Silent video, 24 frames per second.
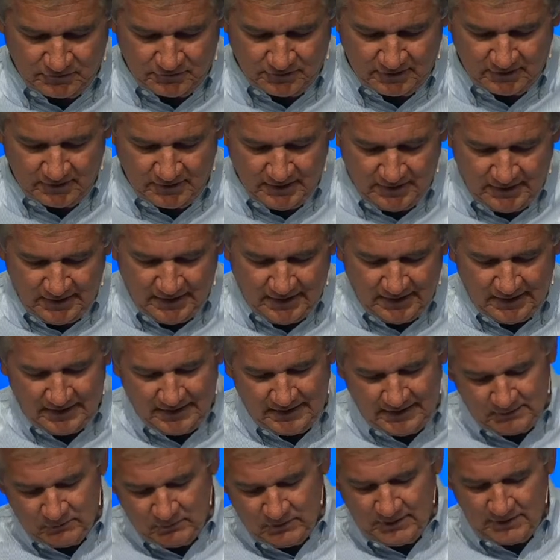I,
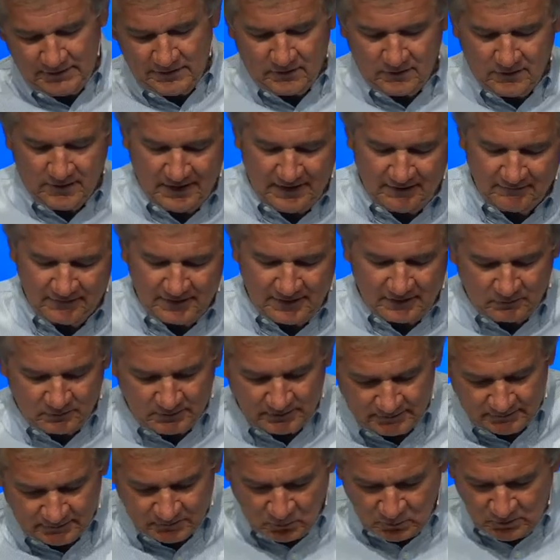I, well, I don't have that
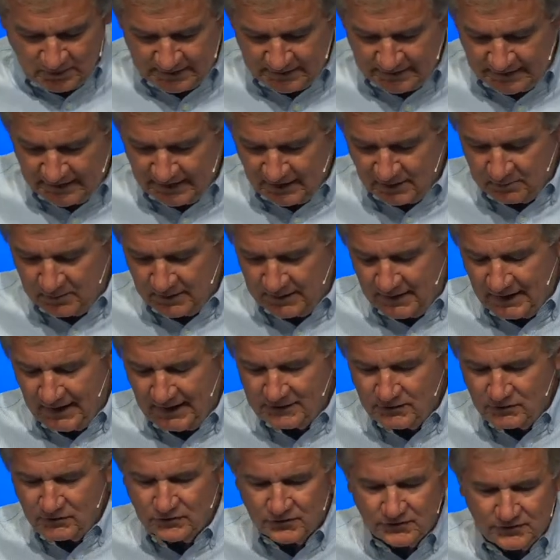one written down, but I
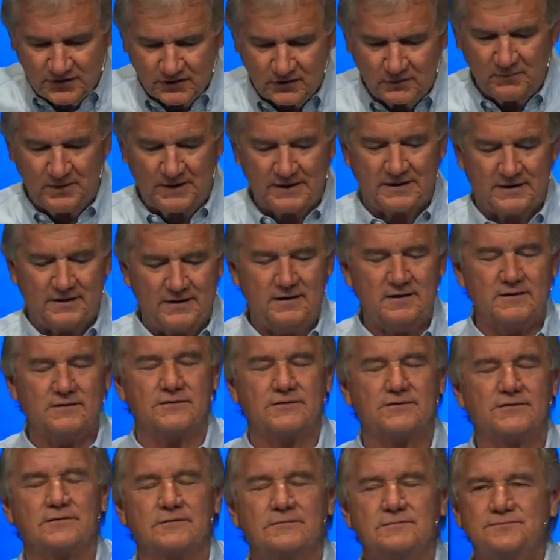used to tell my
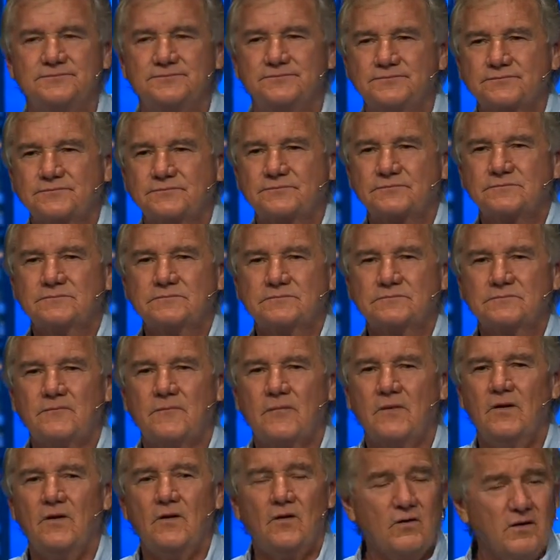kids
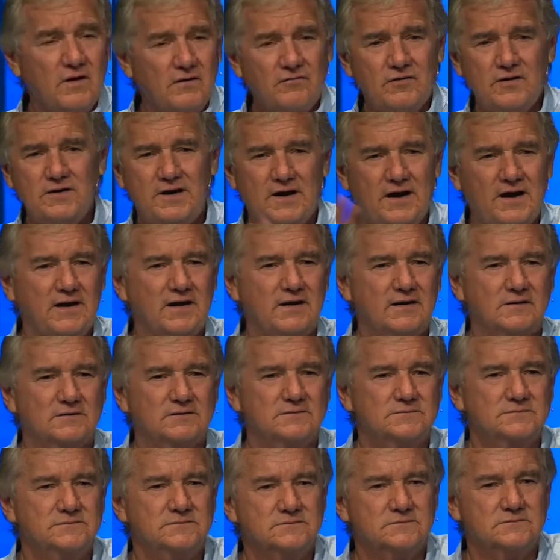every day,
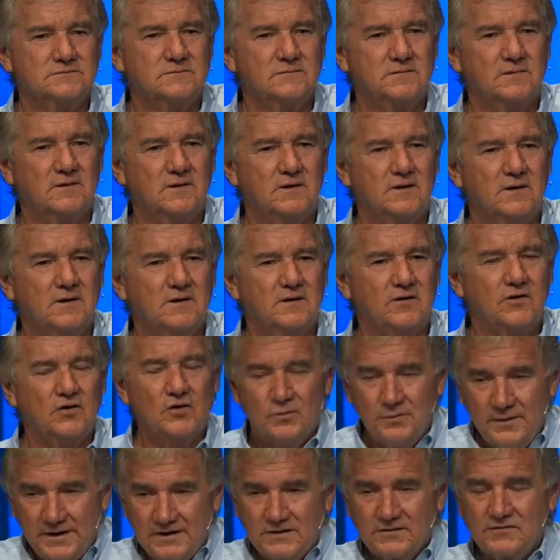you'll
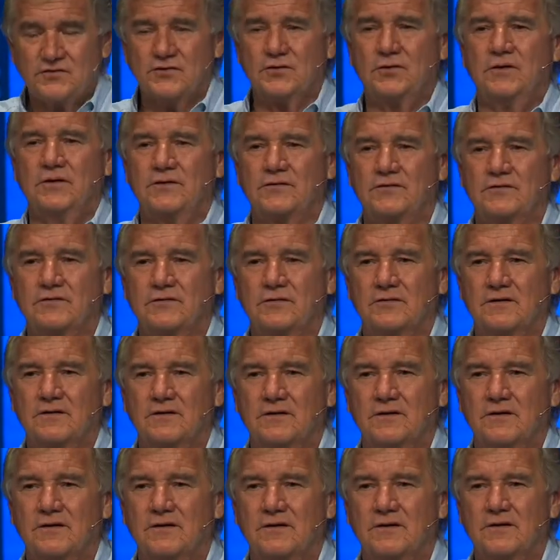make a choice.
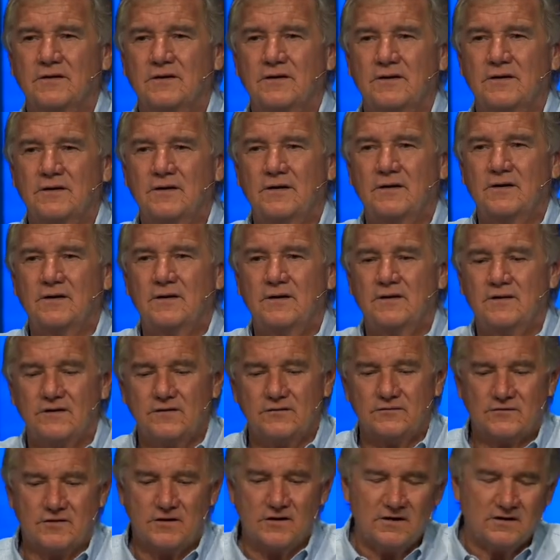
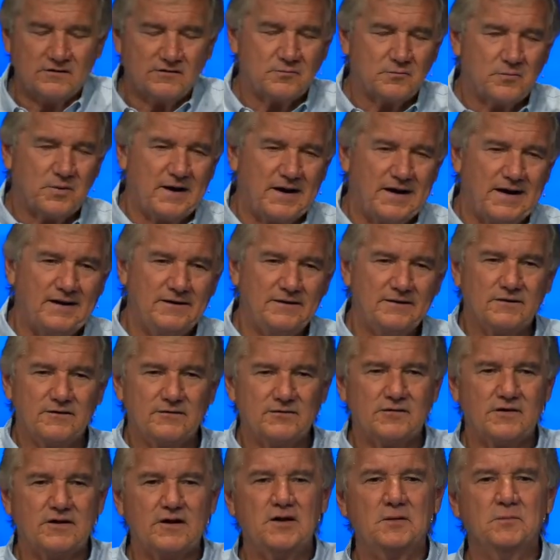There's God's plan and there's
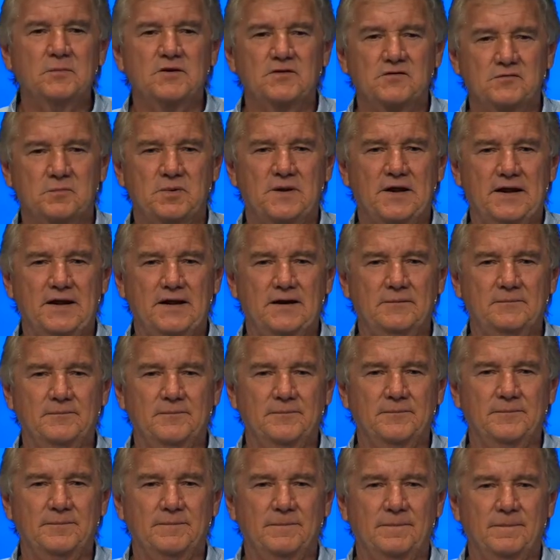the enemy's plan.
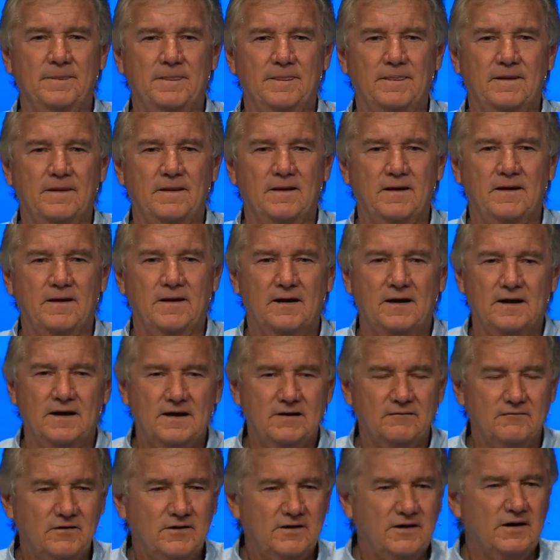And
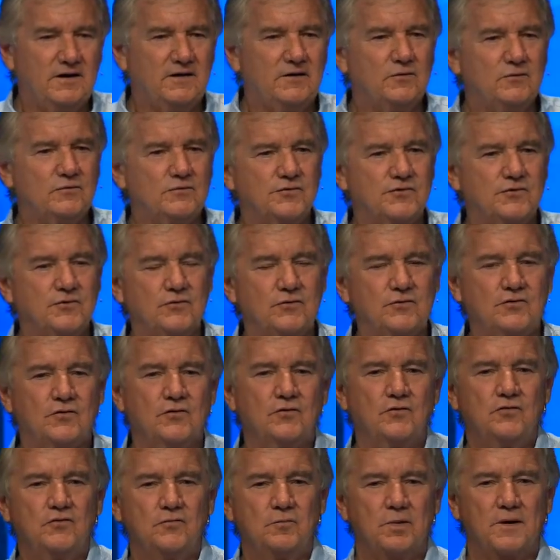every day you'll choose
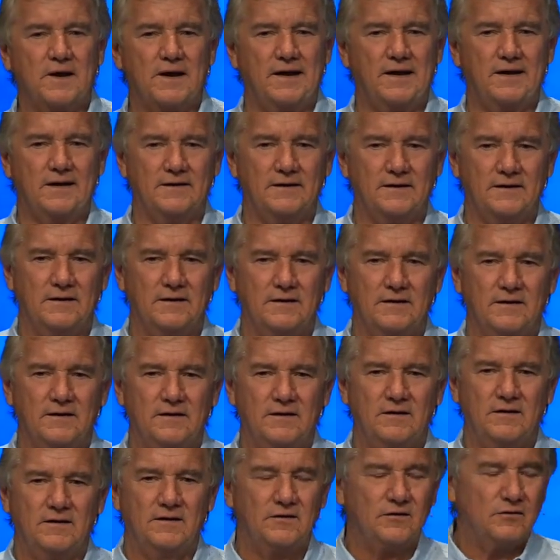whose plan
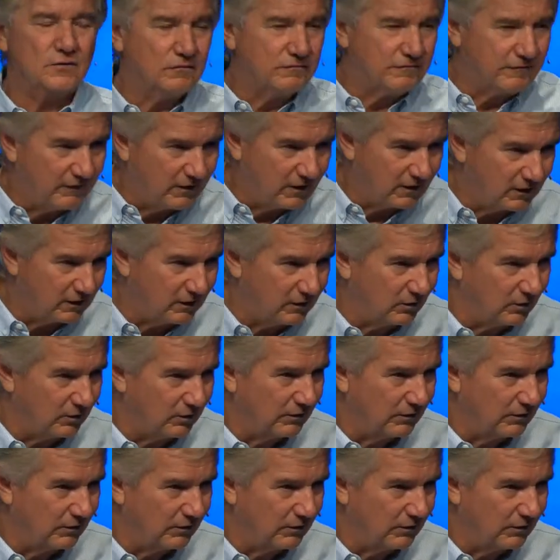you'll follow,